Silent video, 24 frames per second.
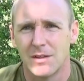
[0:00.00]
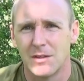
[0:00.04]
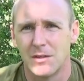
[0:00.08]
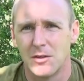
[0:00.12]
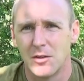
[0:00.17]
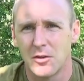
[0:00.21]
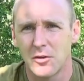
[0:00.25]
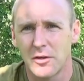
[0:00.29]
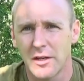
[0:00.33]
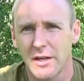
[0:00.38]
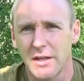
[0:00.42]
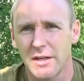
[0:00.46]

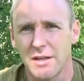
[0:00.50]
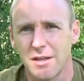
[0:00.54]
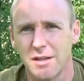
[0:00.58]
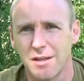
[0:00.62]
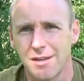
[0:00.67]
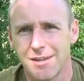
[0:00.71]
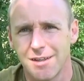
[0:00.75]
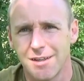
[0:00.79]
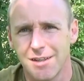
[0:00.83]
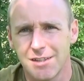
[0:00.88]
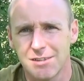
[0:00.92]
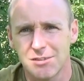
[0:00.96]
Okay,
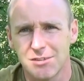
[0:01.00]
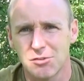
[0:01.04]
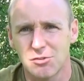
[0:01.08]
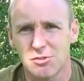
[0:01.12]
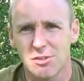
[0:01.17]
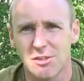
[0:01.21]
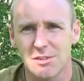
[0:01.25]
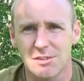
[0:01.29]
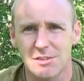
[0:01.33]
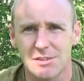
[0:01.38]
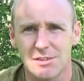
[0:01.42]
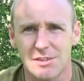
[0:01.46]
as you
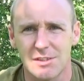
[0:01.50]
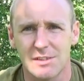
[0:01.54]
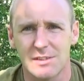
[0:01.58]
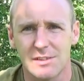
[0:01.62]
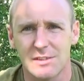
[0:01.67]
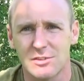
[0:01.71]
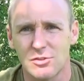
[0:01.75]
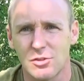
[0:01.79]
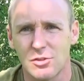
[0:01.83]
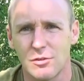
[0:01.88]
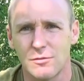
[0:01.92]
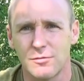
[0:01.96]
just
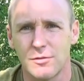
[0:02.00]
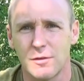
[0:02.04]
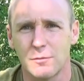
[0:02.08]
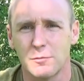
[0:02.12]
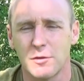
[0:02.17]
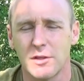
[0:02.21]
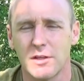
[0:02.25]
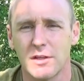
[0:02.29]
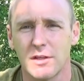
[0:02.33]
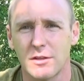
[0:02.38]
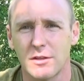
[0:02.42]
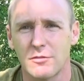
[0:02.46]
saw from
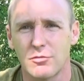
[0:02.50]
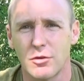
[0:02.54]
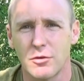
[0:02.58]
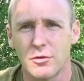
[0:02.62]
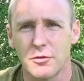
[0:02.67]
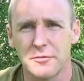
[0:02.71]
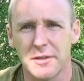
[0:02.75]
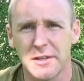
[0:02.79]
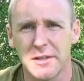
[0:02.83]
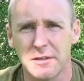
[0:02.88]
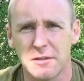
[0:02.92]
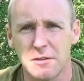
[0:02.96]
the
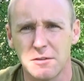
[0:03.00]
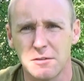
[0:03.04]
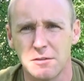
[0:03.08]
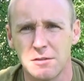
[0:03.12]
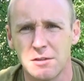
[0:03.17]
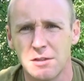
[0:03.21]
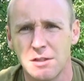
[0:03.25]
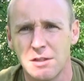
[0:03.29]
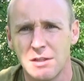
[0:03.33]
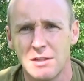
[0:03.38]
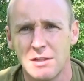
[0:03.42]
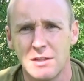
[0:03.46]
Chrono video,
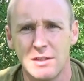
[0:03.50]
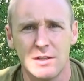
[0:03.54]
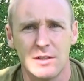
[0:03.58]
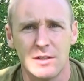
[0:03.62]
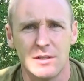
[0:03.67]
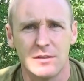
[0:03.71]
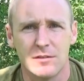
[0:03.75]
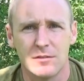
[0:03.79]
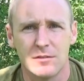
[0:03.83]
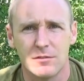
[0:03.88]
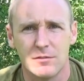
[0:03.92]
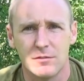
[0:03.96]

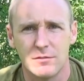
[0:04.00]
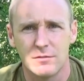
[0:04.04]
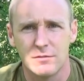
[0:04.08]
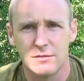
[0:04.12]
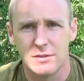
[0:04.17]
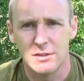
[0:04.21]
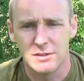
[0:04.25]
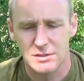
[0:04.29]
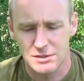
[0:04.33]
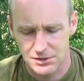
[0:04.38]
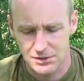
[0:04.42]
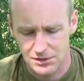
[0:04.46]

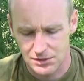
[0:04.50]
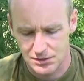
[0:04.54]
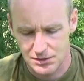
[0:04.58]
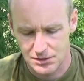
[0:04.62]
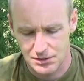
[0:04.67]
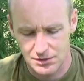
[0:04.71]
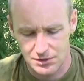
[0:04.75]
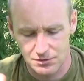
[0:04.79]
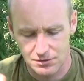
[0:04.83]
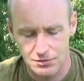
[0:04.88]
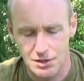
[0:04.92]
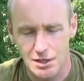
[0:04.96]
this
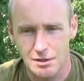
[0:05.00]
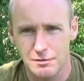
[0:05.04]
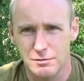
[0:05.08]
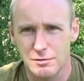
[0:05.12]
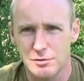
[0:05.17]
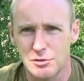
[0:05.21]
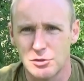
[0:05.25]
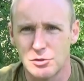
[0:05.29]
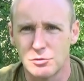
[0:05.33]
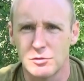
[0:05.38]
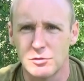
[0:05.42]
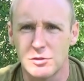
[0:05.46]
rifle
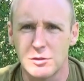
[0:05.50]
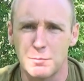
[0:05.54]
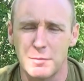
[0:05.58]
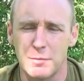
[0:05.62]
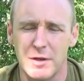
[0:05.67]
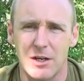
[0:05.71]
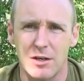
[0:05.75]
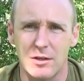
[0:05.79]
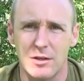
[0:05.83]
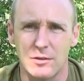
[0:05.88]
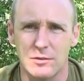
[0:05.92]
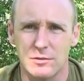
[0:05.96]
shoots
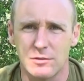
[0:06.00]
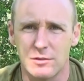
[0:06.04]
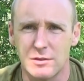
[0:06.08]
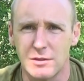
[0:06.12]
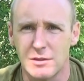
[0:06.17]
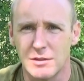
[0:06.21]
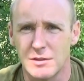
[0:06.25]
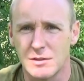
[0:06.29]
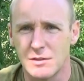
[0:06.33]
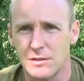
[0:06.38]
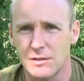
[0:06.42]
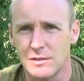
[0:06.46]
about
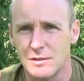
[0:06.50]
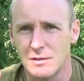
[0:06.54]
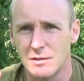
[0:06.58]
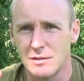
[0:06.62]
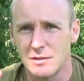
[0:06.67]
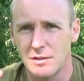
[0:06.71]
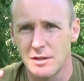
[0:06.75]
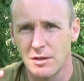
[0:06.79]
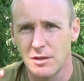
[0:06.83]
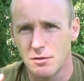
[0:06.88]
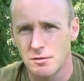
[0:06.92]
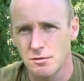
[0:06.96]

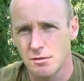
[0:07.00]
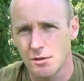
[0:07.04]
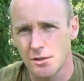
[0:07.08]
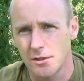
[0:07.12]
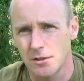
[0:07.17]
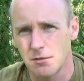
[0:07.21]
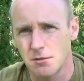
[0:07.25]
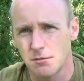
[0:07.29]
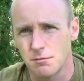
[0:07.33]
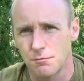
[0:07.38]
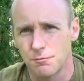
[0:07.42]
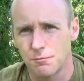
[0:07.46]

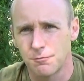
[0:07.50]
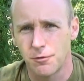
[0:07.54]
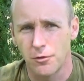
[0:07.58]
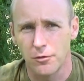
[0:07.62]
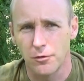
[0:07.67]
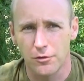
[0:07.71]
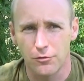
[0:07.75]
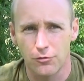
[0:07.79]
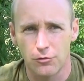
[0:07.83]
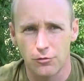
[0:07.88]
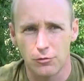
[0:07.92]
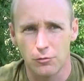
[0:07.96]

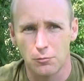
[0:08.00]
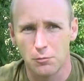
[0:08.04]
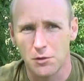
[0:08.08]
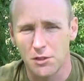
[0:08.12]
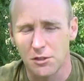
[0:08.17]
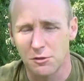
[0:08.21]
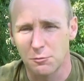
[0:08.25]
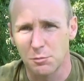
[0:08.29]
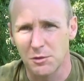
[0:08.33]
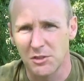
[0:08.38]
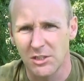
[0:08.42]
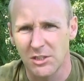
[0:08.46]
142
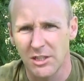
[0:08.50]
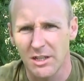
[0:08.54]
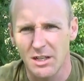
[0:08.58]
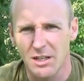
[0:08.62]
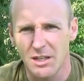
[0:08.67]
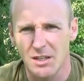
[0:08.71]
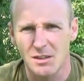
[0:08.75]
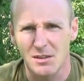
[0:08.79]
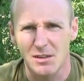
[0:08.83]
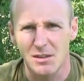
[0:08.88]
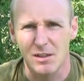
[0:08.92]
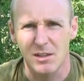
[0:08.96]
meters per
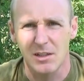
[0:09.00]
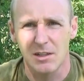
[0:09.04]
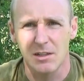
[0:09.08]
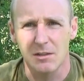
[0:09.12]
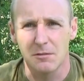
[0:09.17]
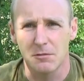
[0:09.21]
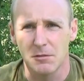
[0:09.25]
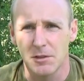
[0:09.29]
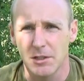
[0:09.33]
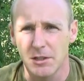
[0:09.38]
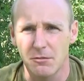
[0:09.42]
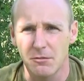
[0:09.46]
second
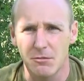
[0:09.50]
with a